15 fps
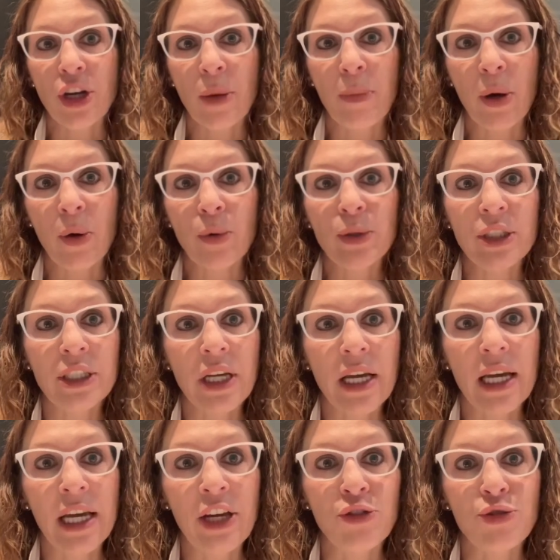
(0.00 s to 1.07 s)
about
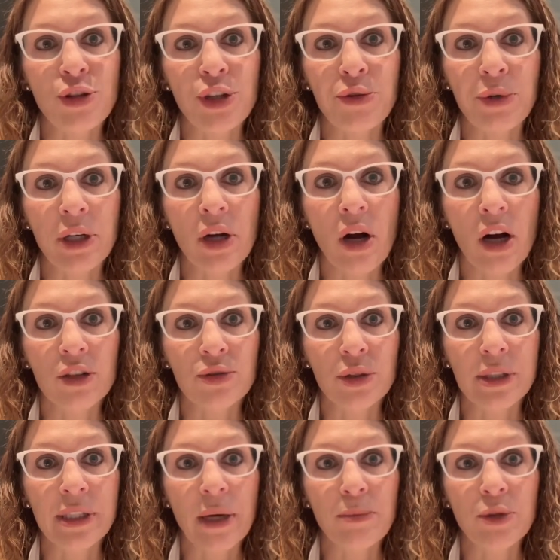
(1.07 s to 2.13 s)
intrauterine
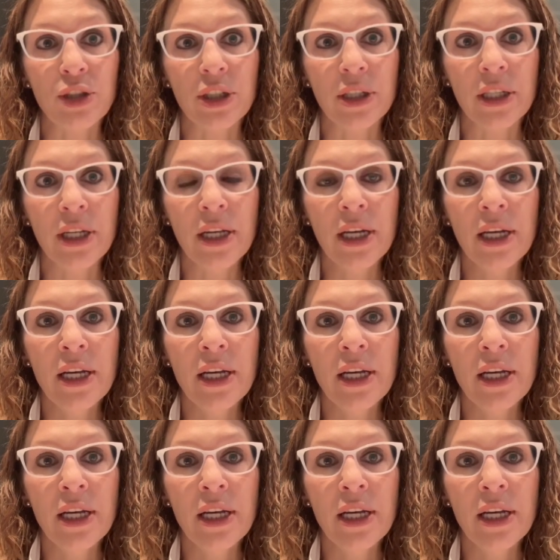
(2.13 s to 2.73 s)
contraception.